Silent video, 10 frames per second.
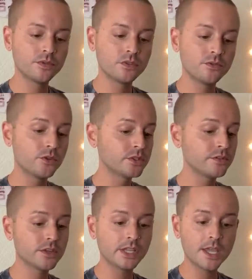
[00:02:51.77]
fruits of
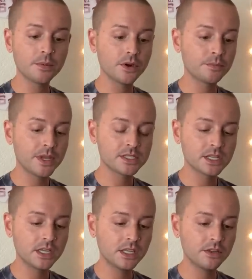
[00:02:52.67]
your labor,
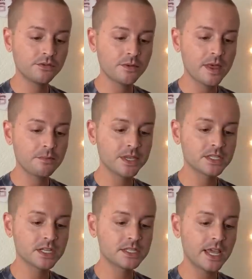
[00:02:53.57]
basically, from that
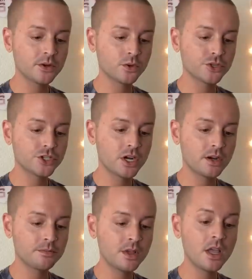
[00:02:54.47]
business and or
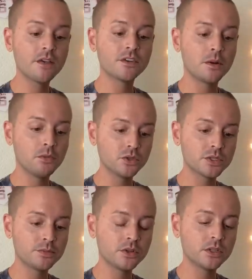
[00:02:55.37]
job, if not
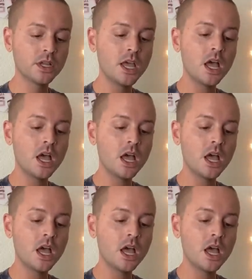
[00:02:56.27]
multiple.